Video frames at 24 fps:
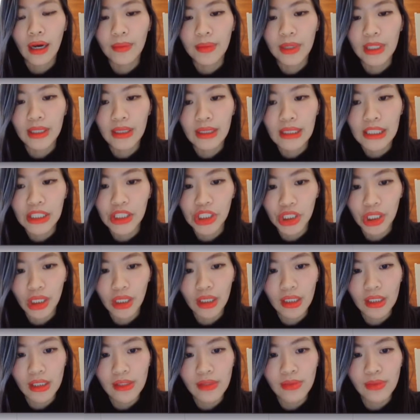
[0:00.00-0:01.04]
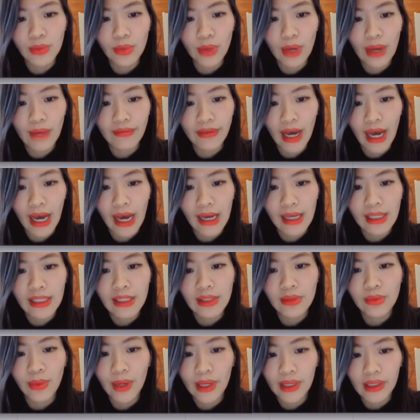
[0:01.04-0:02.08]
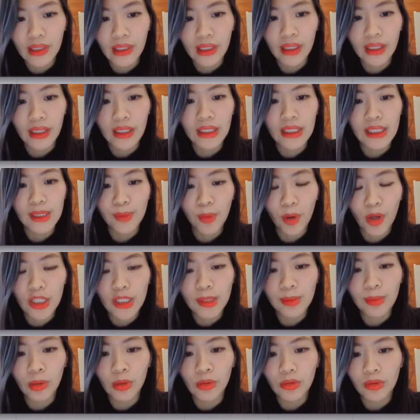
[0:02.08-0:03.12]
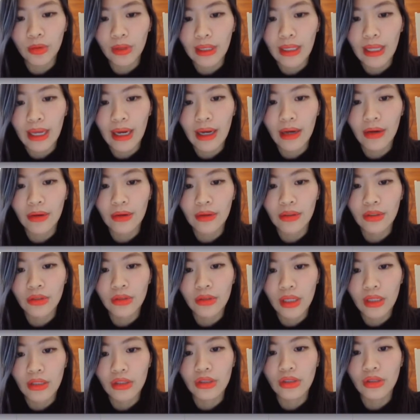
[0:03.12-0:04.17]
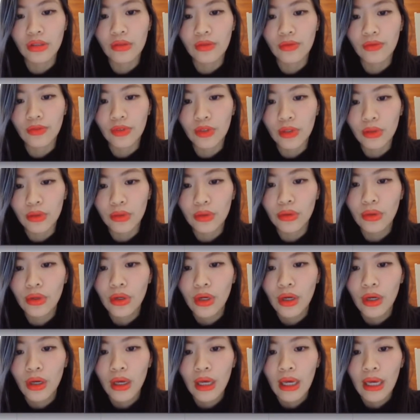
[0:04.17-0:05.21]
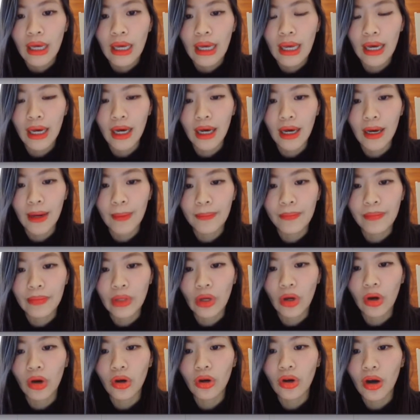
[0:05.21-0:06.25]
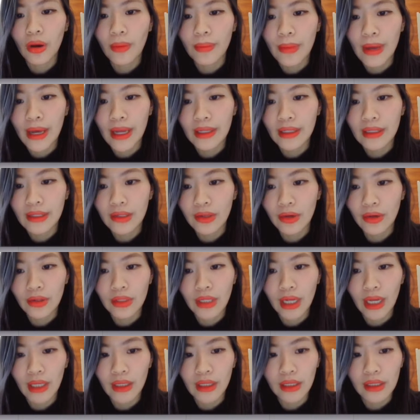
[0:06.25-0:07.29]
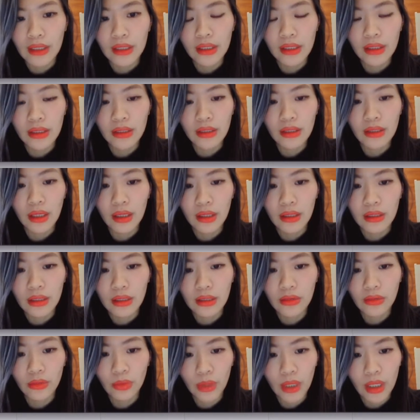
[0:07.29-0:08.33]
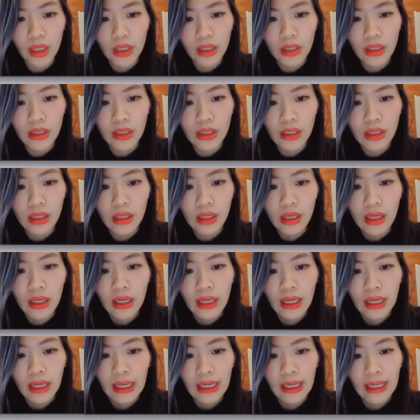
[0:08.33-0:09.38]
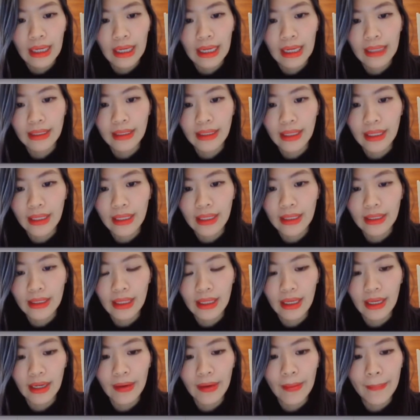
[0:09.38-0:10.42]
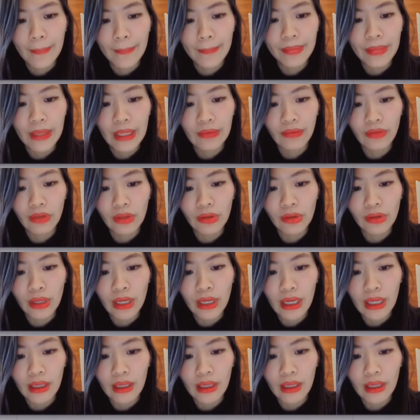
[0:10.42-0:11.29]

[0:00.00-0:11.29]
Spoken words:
teachers who have asked whether it's possible to allow students to view or comment on others' turned in work. And then if you look at